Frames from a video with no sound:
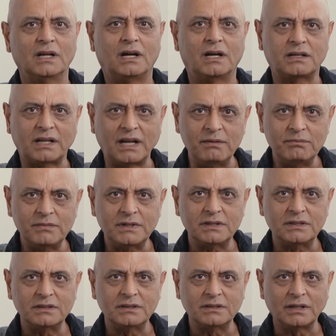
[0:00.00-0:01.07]
Attempt
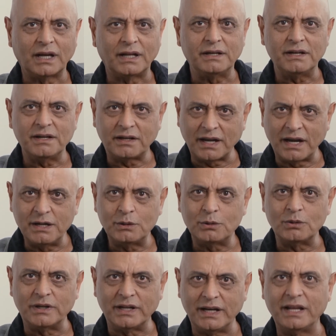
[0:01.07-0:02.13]
and intent
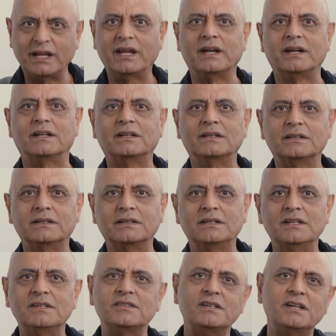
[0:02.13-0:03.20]
to delegate
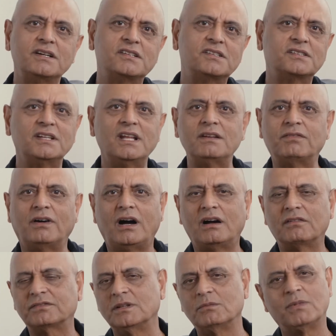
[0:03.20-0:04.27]
is in itself
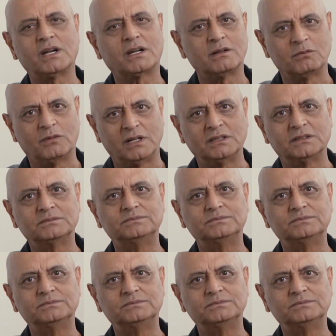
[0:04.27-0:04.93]
half the battle won.